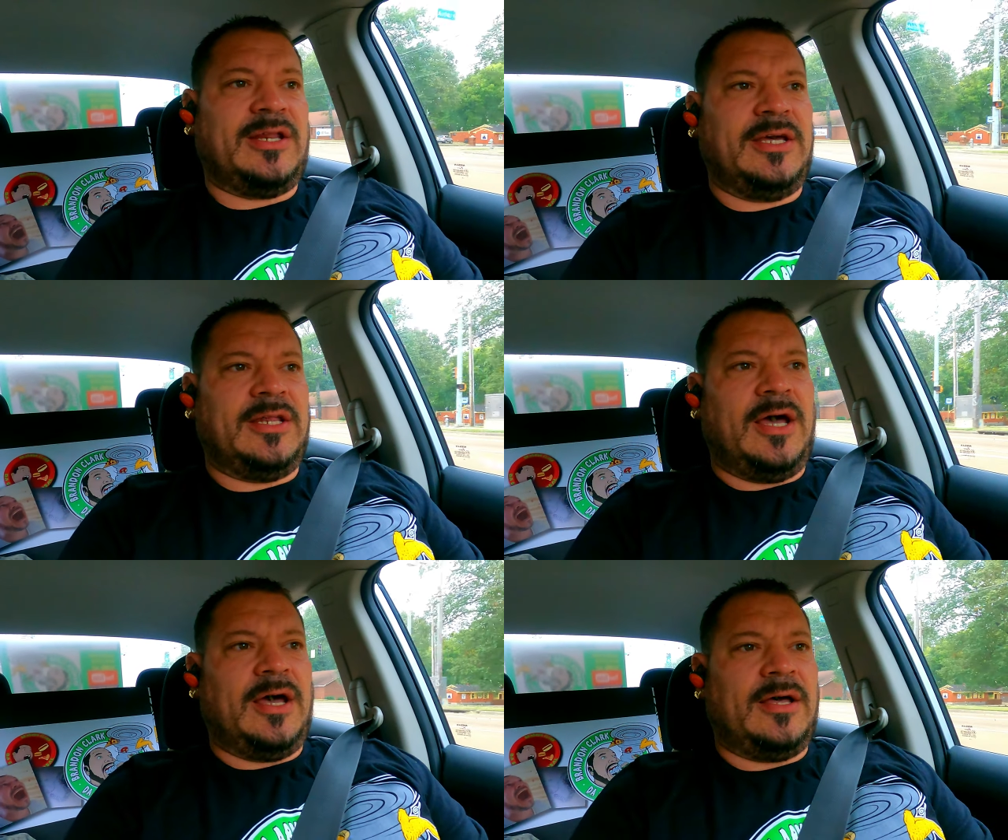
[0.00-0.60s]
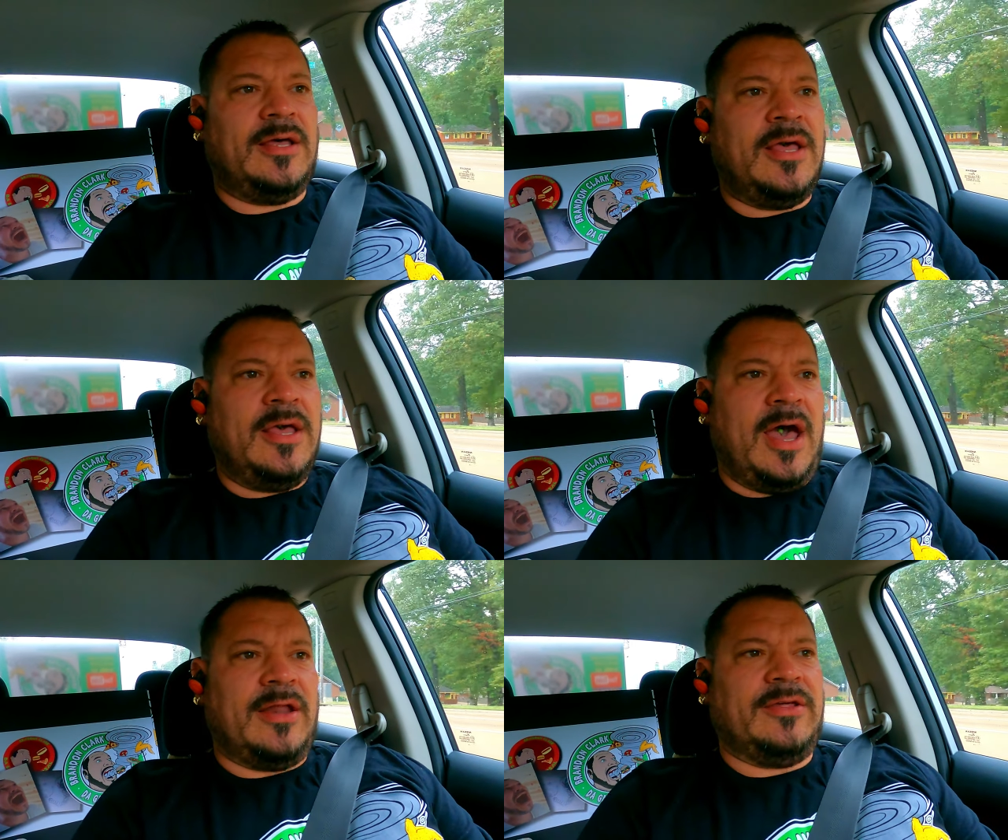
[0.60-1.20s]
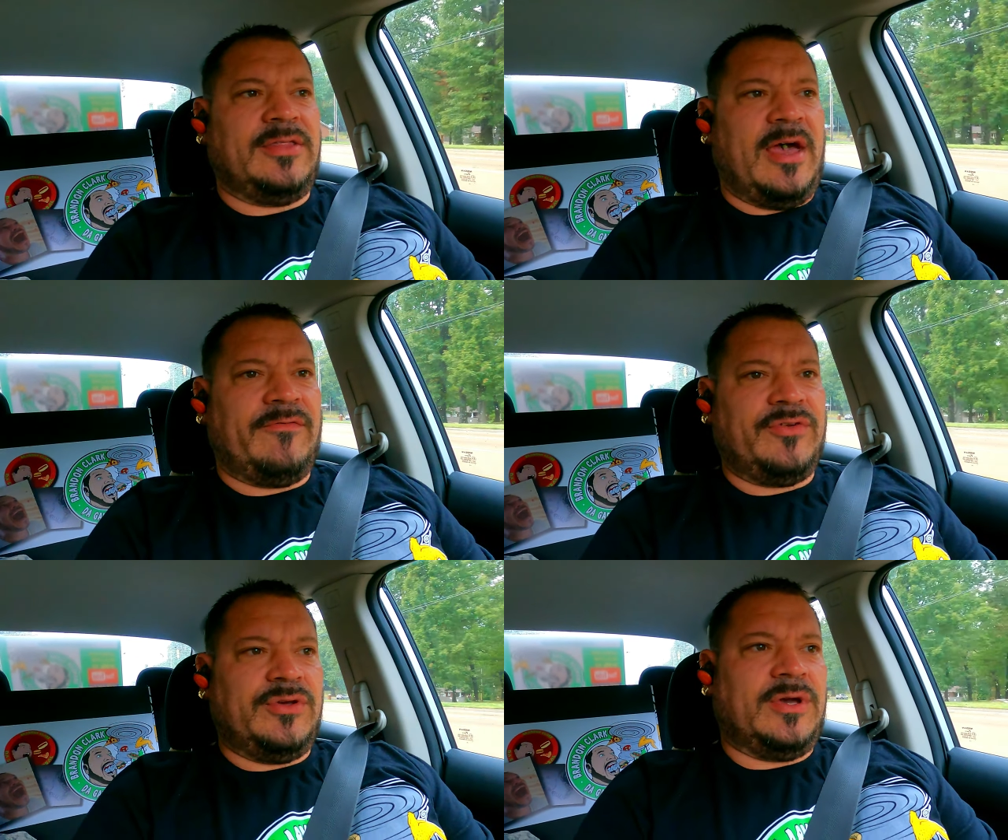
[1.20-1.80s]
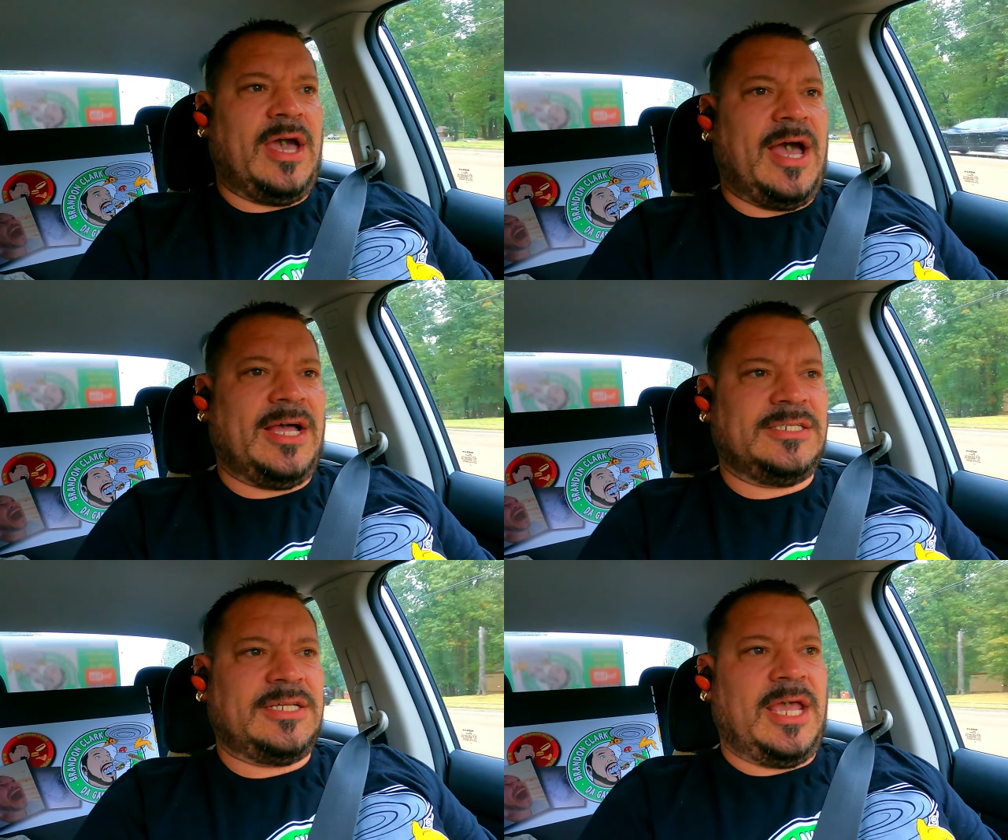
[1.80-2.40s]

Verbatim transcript: I did uh, I did that for you guys.